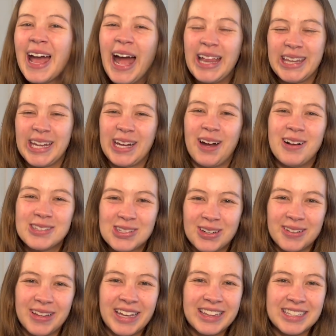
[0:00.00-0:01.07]
And then I also
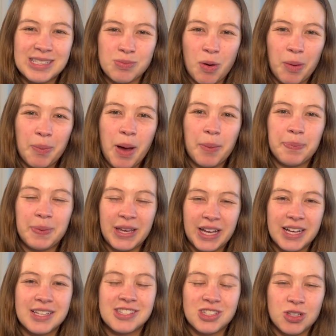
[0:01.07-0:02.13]
don't like this warm-up
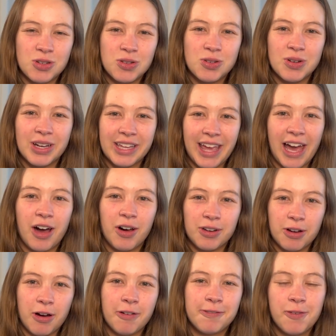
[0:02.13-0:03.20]
because you get on
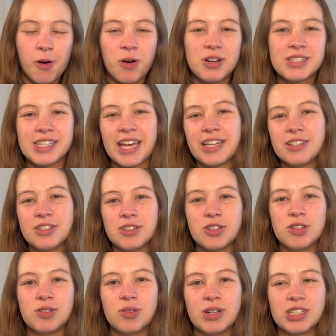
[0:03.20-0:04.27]
all fours and
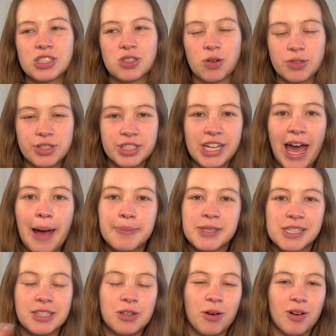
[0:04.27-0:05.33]
do shoulder taps,
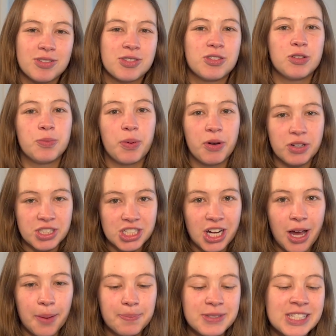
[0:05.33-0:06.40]
and then you also do
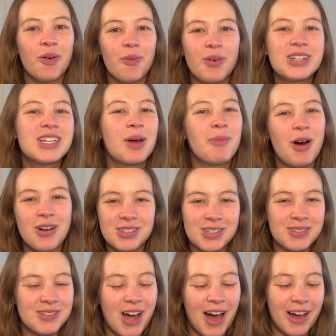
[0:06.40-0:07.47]
push-ups, which I'm
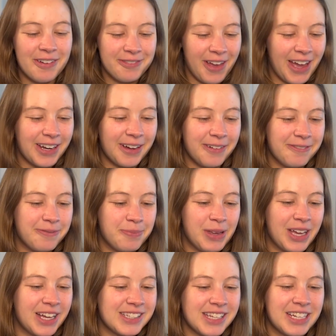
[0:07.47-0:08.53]
also not a fan of
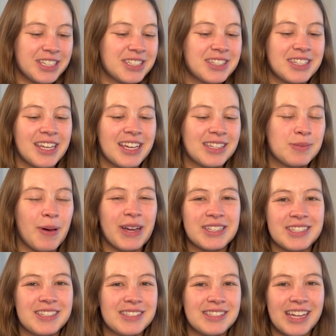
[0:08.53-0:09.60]
because I just
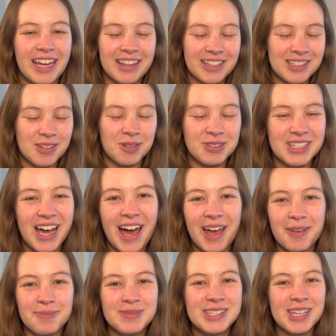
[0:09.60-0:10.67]
expected to stand this whole
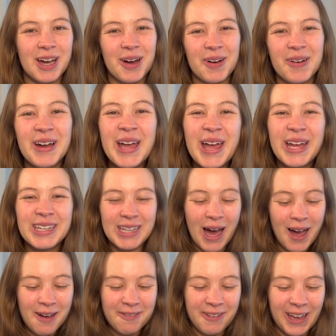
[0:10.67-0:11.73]
time. So
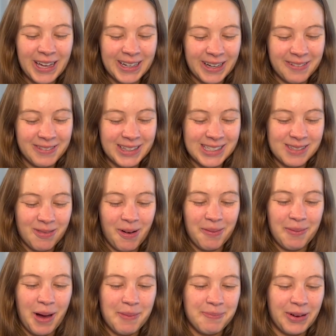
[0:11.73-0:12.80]
not a fan of this
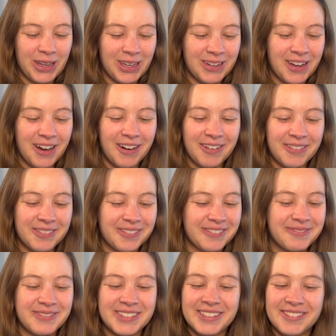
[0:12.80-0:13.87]
warm-up, but you know,
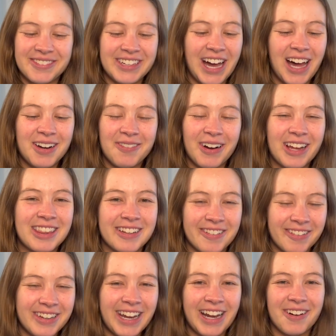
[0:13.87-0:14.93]
we got to work
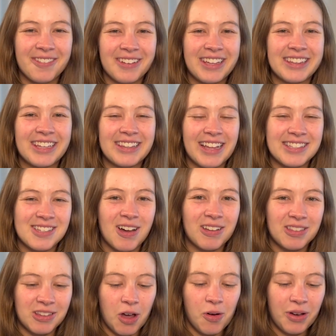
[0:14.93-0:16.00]
through it. I don't really think that's
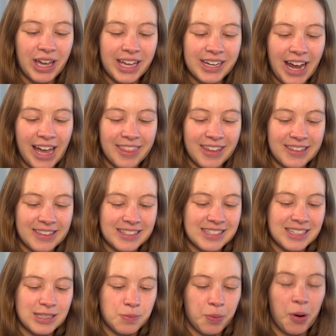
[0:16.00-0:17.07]
on Logan. I think this
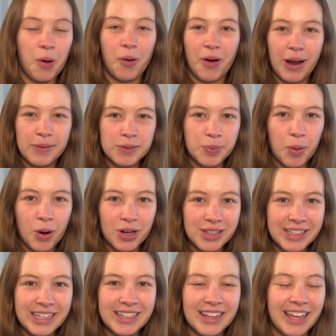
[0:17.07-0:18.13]
is programmed
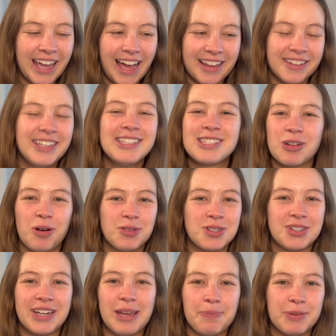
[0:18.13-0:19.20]
poorly. Like, at least
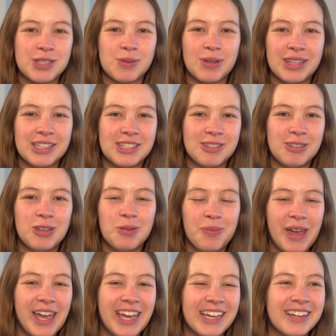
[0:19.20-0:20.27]
alternate between the 2 you
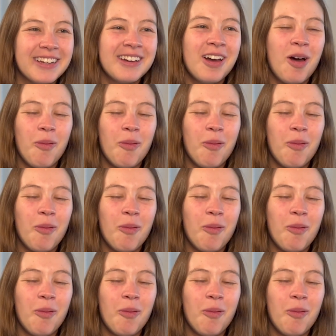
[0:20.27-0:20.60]
made.